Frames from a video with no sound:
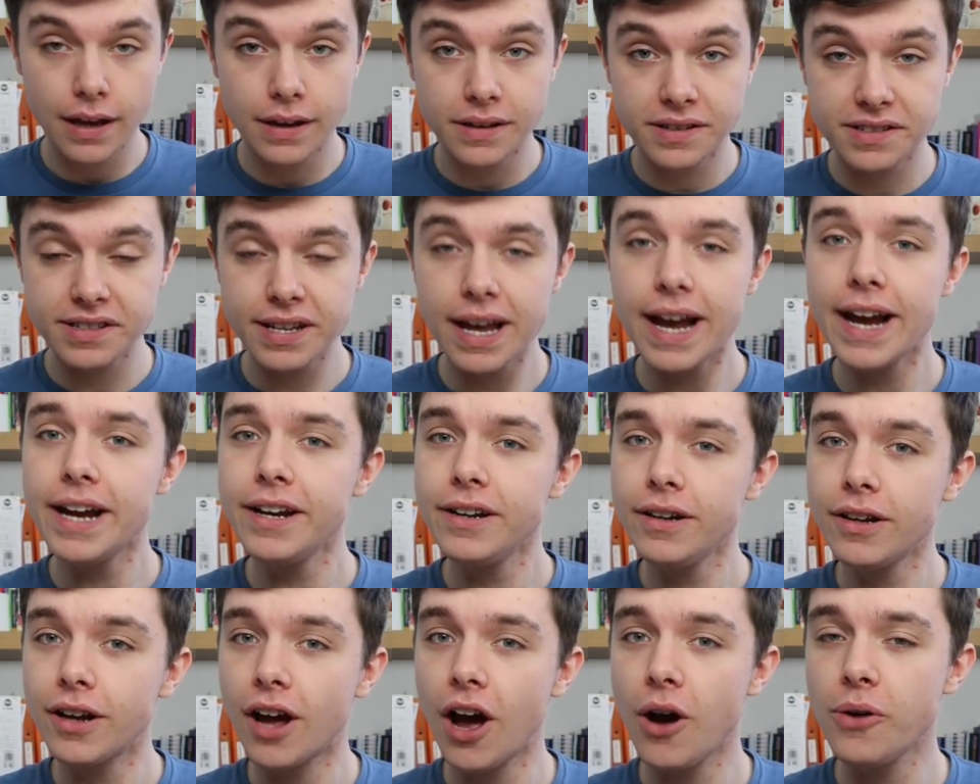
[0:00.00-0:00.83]

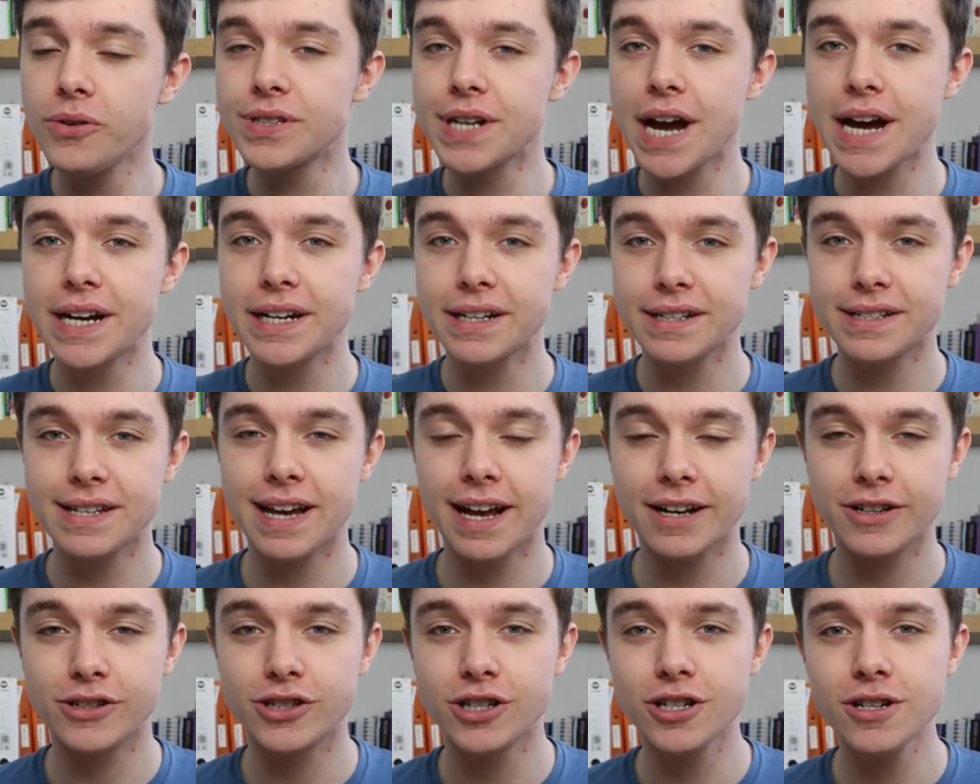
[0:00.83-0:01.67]
Sine, cosine and
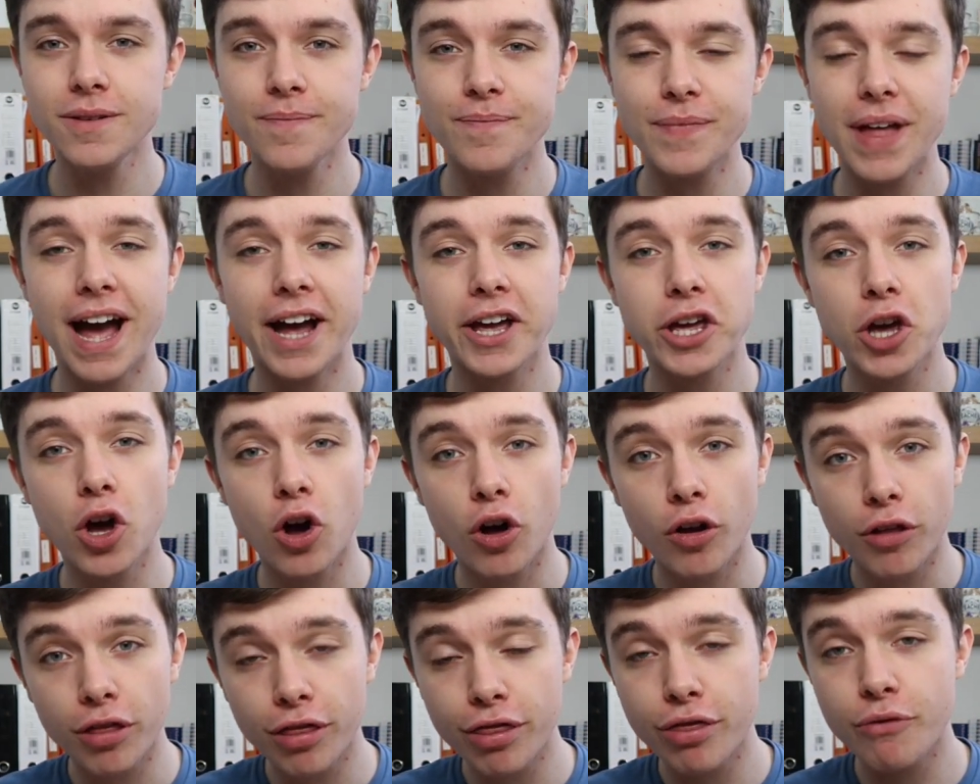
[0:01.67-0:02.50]
tangent are
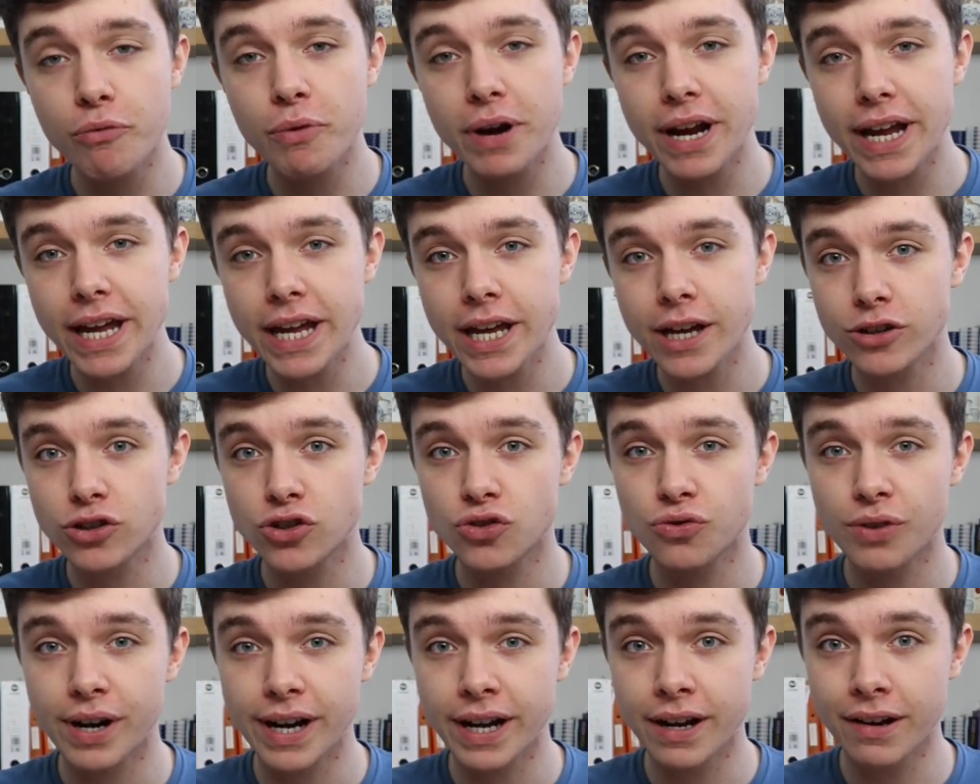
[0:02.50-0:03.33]
your three
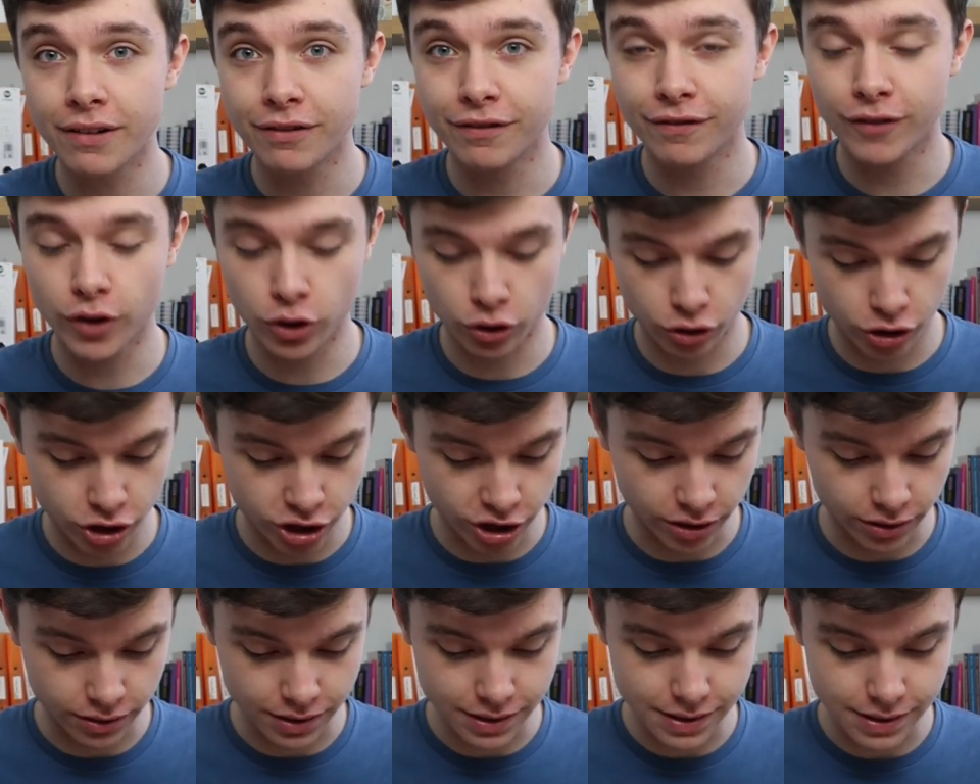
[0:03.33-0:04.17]
trig
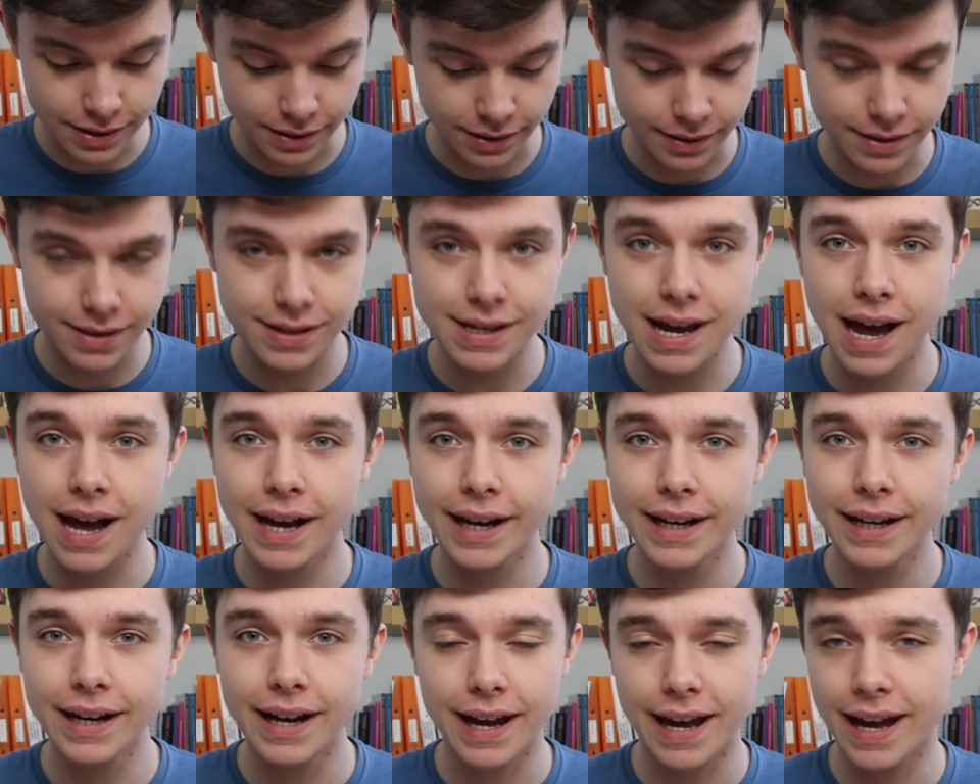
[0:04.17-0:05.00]
functions.
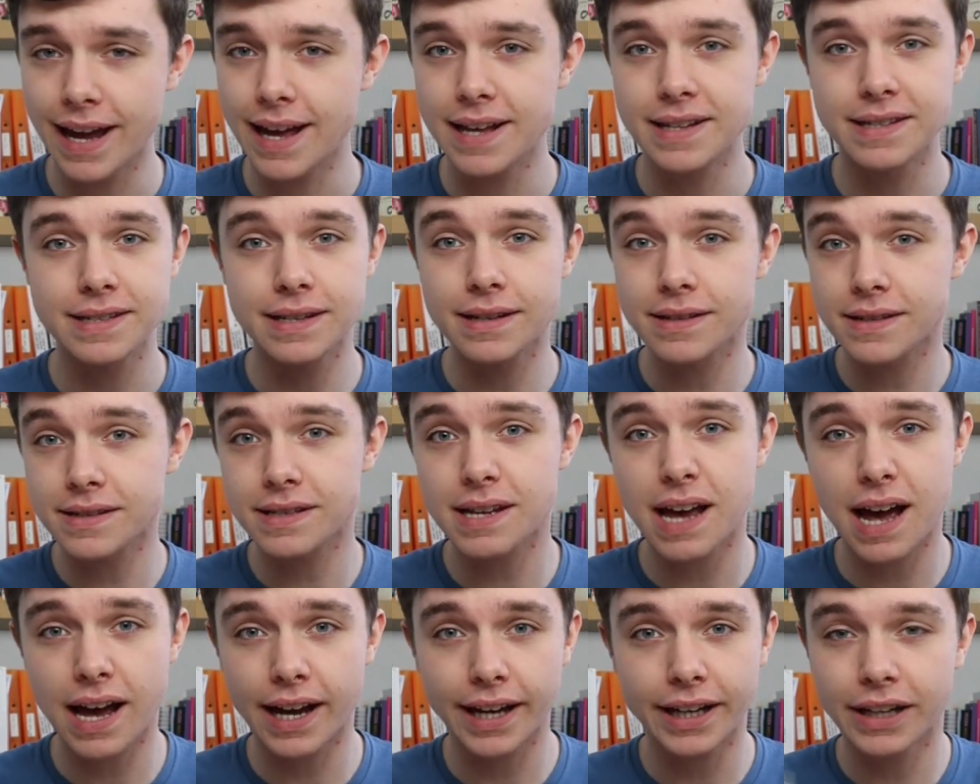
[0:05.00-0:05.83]
Sine is
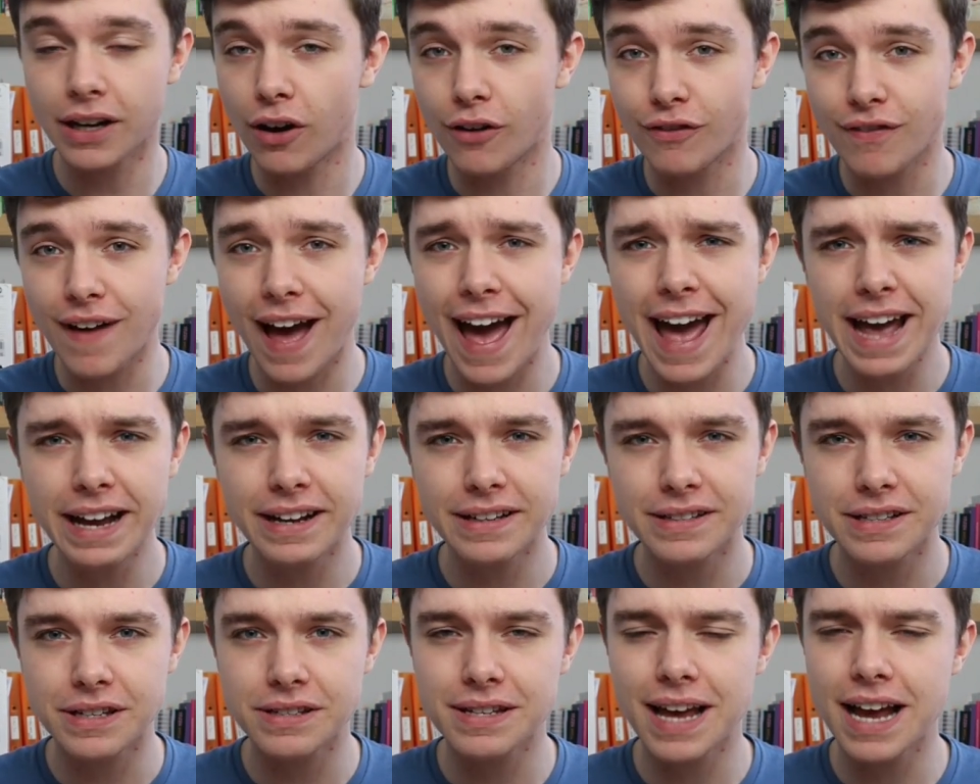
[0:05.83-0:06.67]
sine of
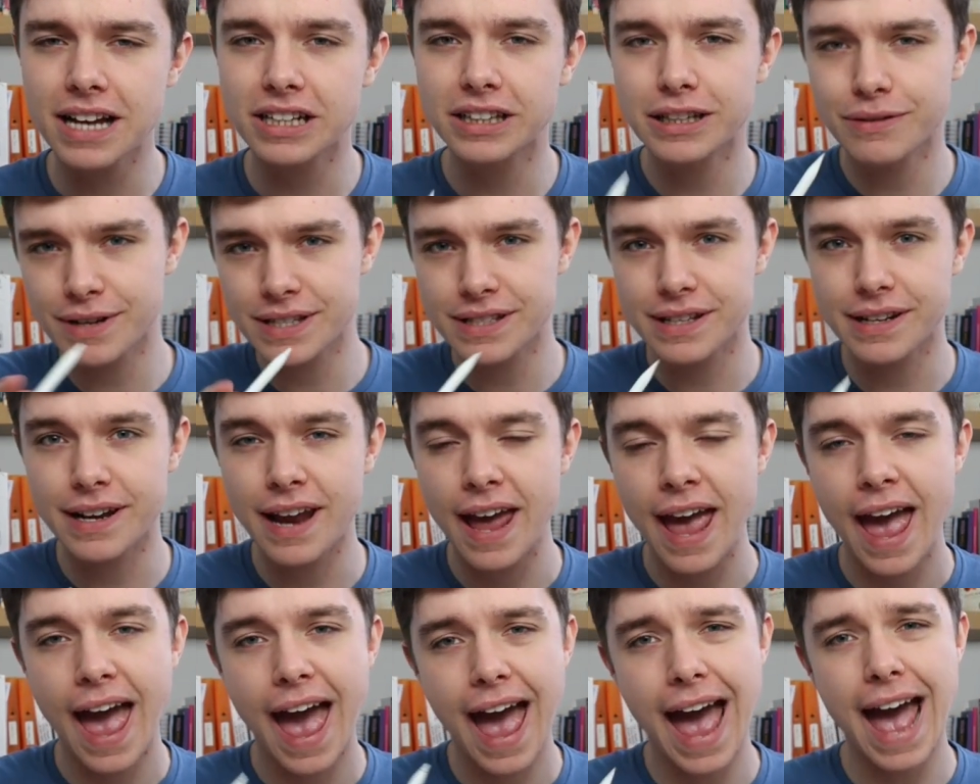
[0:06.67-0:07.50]
x, it's actually written
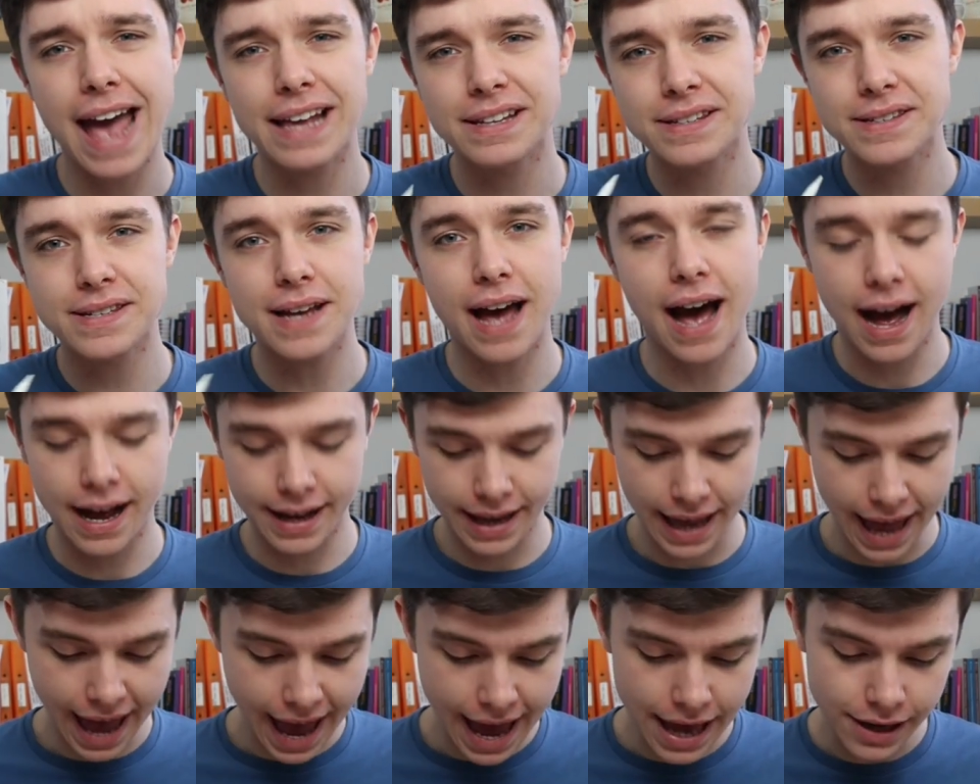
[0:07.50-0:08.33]

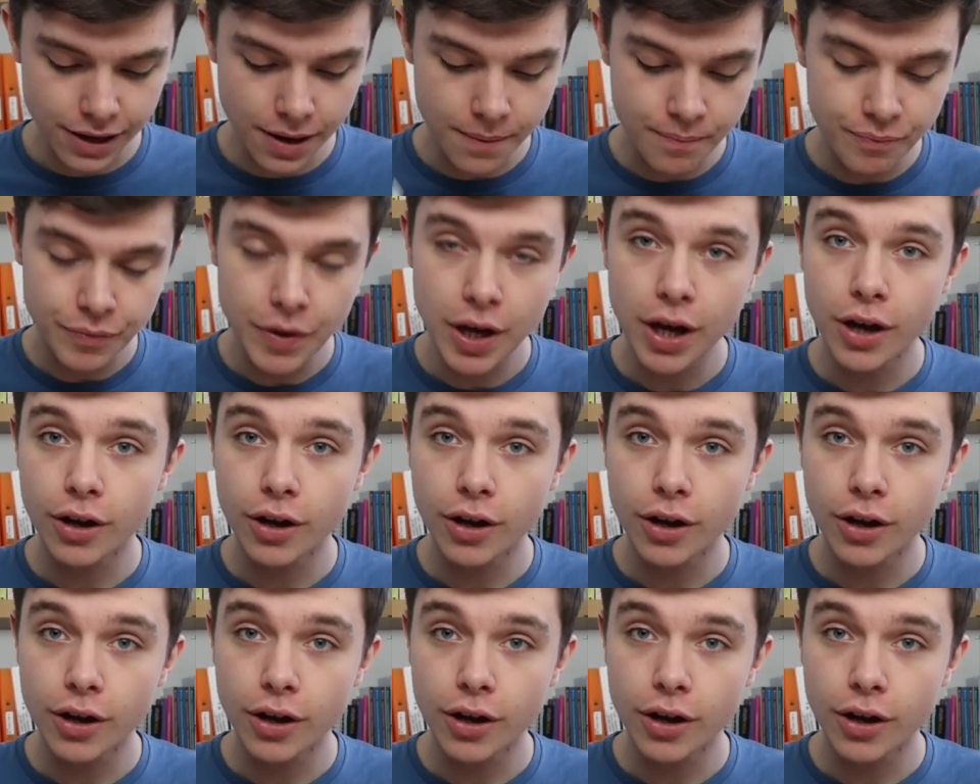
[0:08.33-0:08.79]
S-I-N.